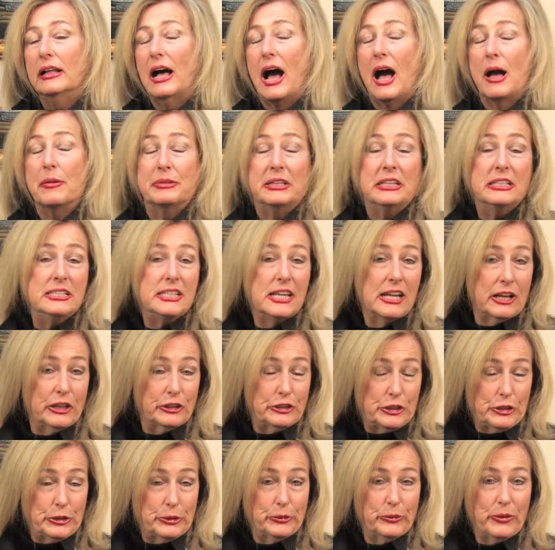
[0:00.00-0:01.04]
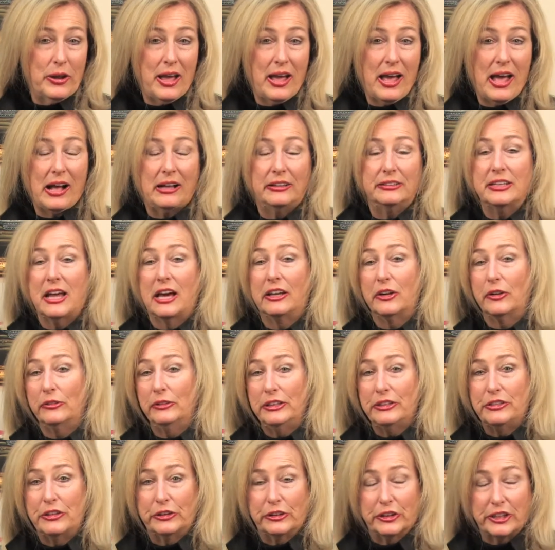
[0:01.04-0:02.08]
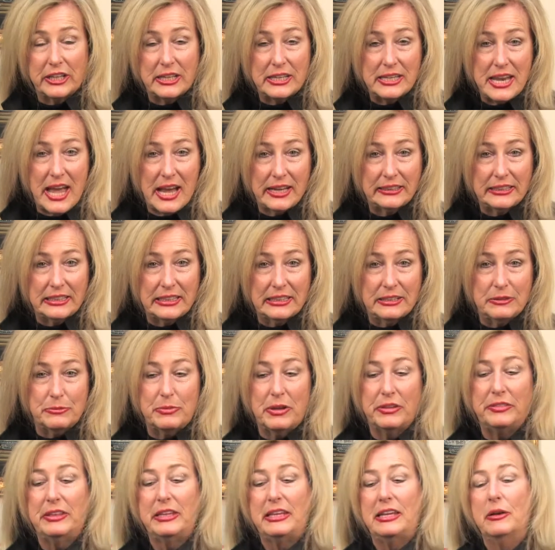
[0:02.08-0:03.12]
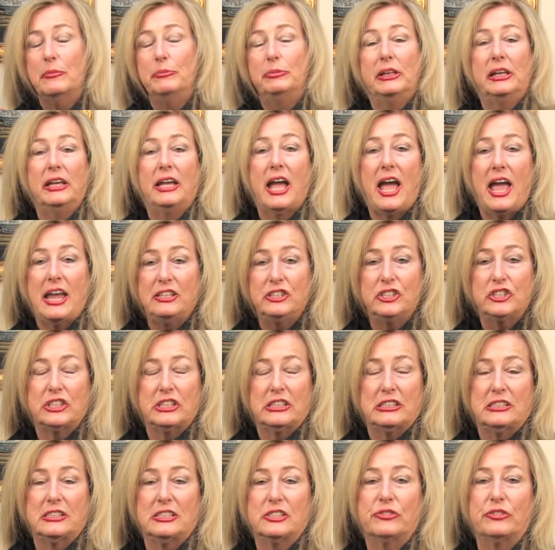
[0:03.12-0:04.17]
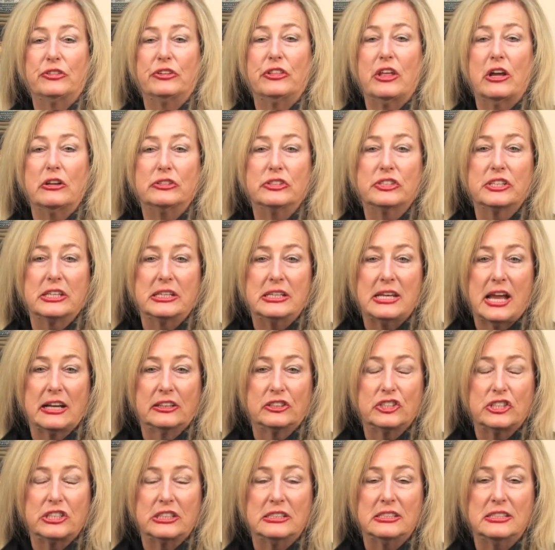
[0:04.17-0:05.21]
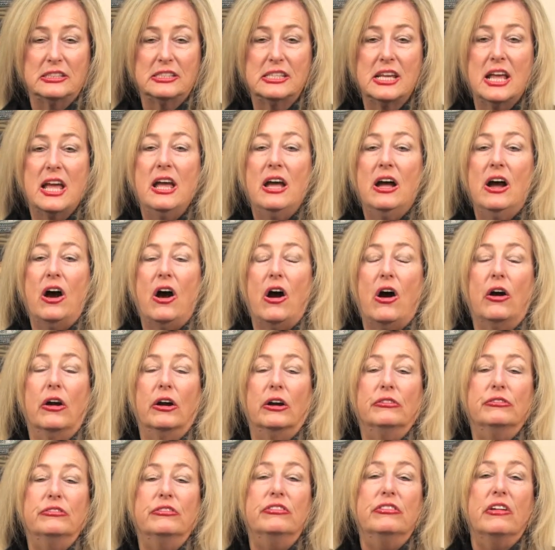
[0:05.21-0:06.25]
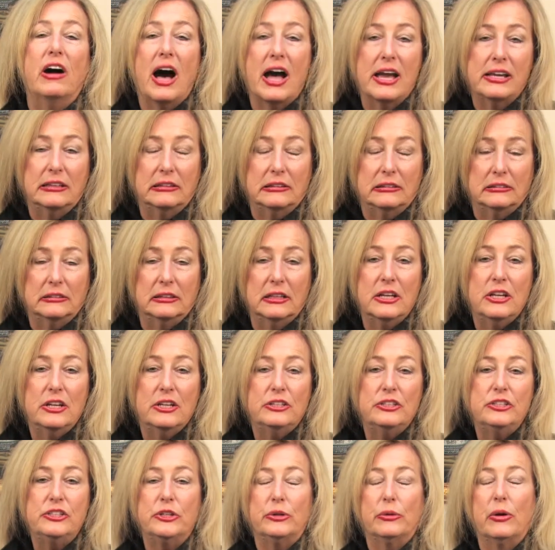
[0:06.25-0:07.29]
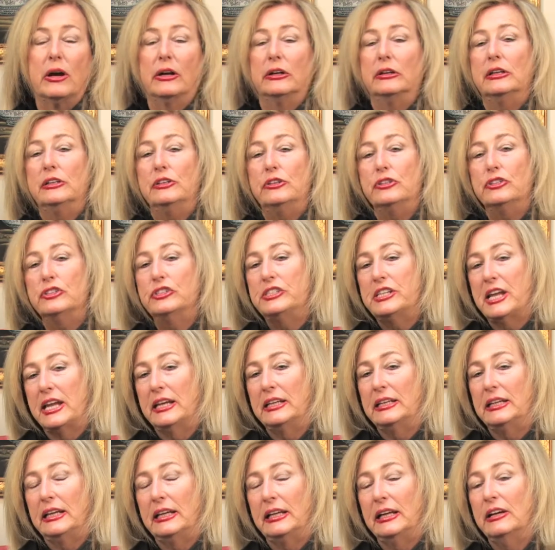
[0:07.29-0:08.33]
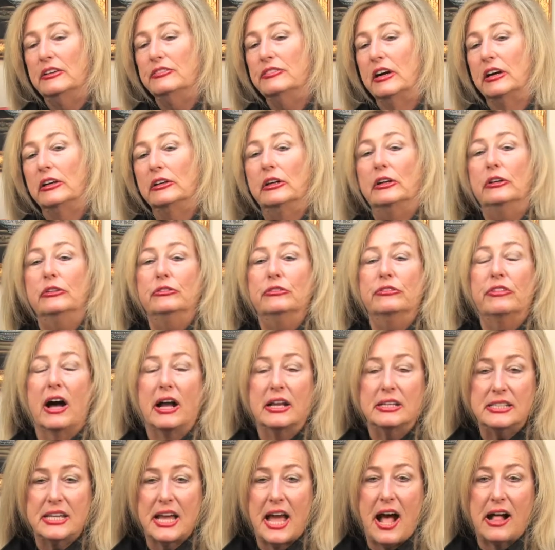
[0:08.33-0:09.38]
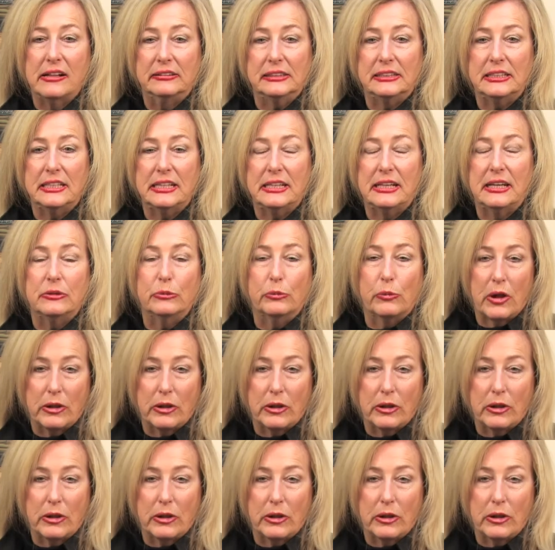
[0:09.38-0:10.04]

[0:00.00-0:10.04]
I'm going to tell you how not only they're connected, but the implications for those connections are vital to our understanding of our own vitality and